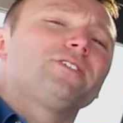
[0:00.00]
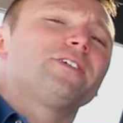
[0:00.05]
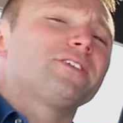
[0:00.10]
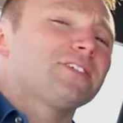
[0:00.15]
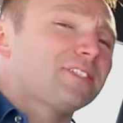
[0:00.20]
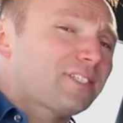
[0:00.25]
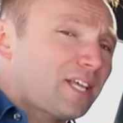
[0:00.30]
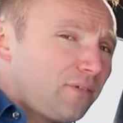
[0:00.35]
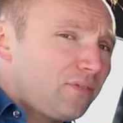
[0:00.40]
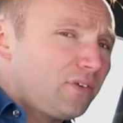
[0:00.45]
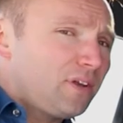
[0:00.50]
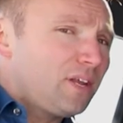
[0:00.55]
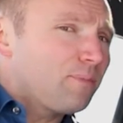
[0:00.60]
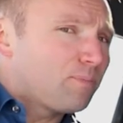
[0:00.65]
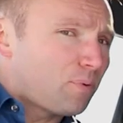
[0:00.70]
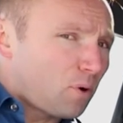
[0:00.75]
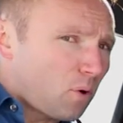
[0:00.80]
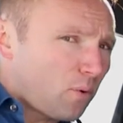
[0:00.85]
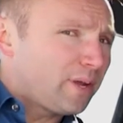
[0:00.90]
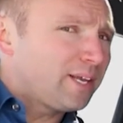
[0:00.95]
to seventy
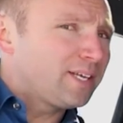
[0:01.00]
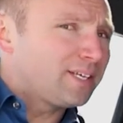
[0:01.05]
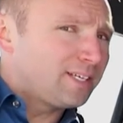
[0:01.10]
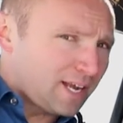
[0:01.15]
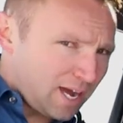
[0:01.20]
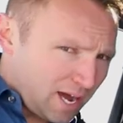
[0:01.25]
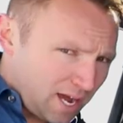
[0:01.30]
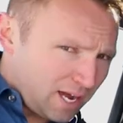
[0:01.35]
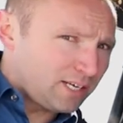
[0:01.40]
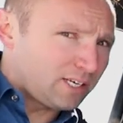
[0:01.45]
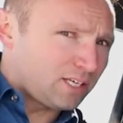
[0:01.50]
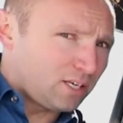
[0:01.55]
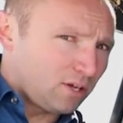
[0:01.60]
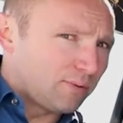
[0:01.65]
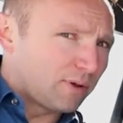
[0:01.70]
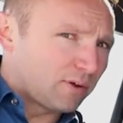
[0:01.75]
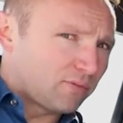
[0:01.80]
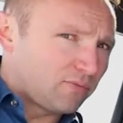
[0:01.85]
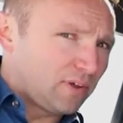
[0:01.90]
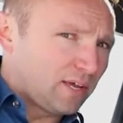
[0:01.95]
point nine
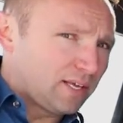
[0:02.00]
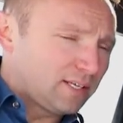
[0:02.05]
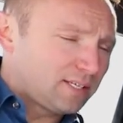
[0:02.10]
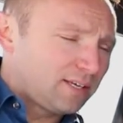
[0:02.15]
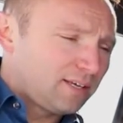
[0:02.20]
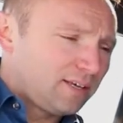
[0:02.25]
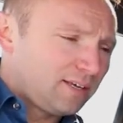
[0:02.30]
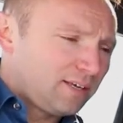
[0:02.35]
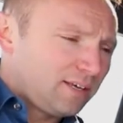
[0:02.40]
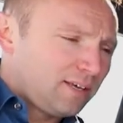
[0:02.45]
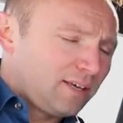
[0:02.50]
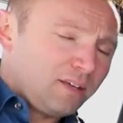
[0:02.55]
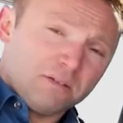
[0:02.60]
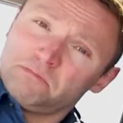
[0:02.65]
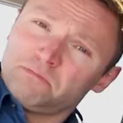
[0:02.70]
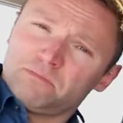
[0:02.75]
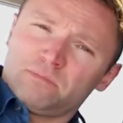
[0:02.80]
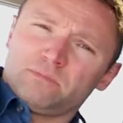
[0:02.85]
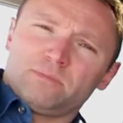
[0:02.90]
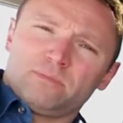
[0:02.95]
cubic feet.
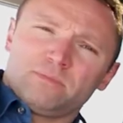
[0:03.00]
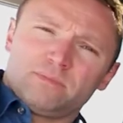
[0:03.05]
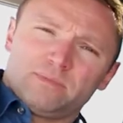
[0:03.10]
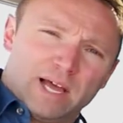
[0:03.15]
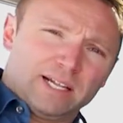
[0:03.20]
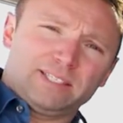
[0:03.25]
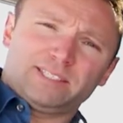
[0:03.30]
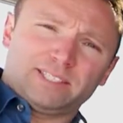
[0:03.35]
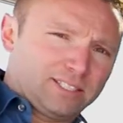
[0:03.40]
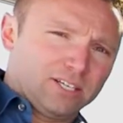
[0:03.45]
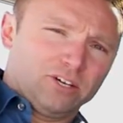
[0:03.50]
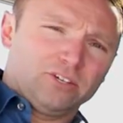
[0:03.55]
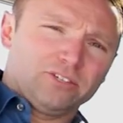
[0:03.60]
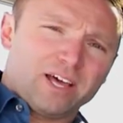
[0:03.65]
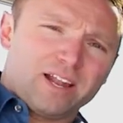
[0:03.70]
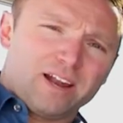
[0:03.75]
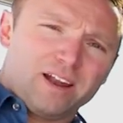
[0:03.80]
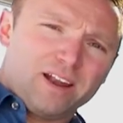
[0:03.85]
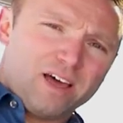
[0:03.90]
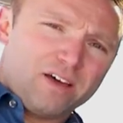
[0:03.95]
That's still
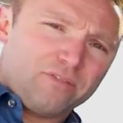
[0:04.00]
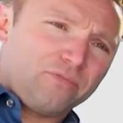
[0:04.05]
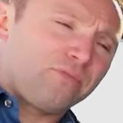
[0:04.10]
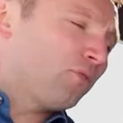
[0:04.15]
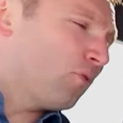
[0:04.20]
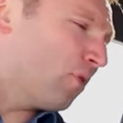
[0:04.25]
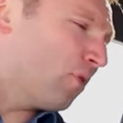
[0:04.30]
not enough?